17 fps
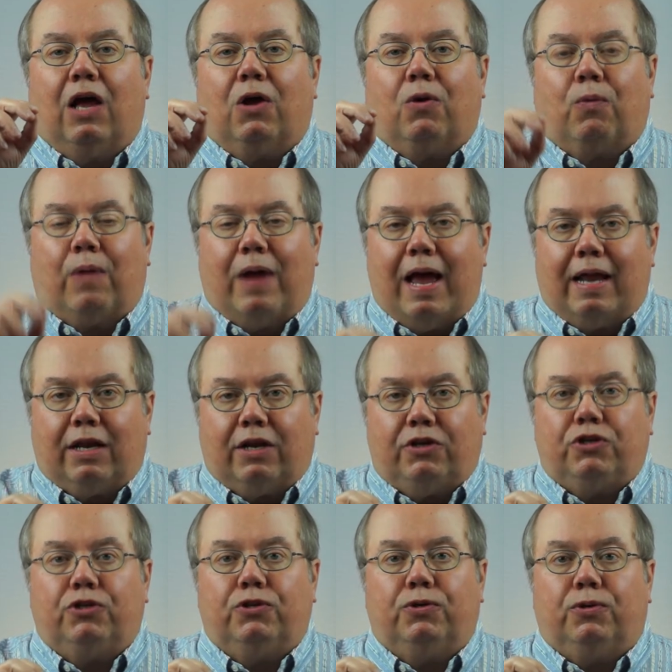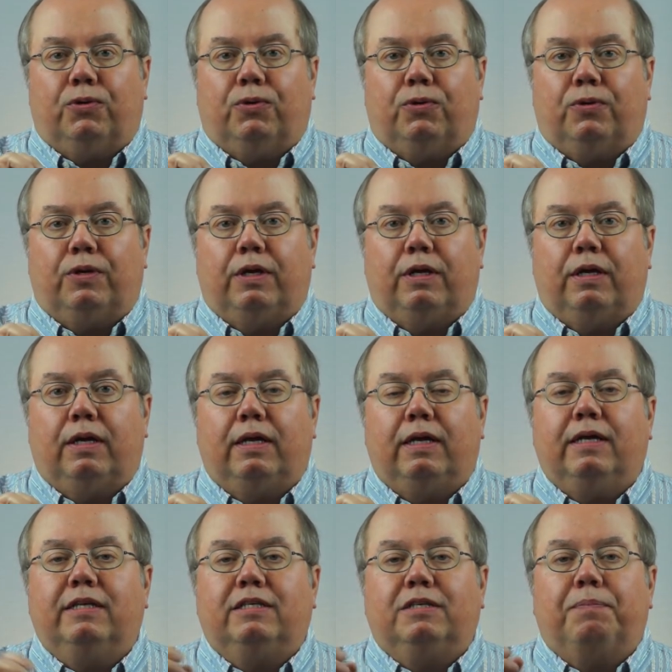gratitude
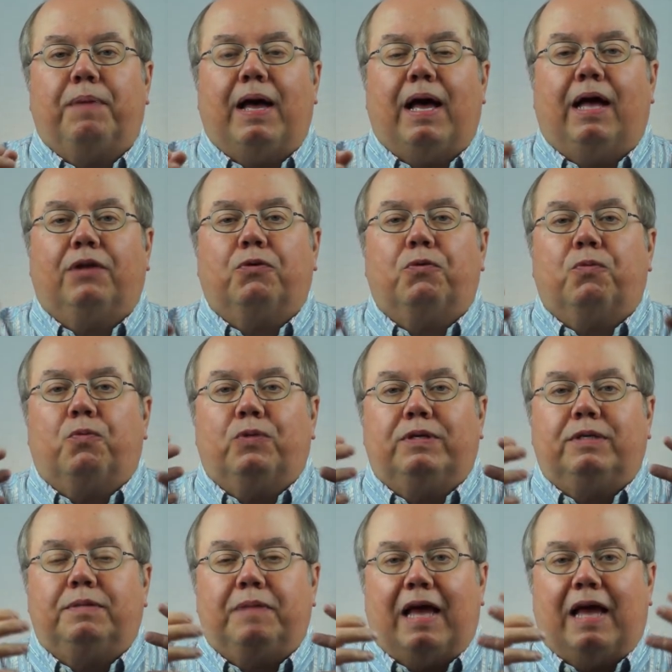is about re-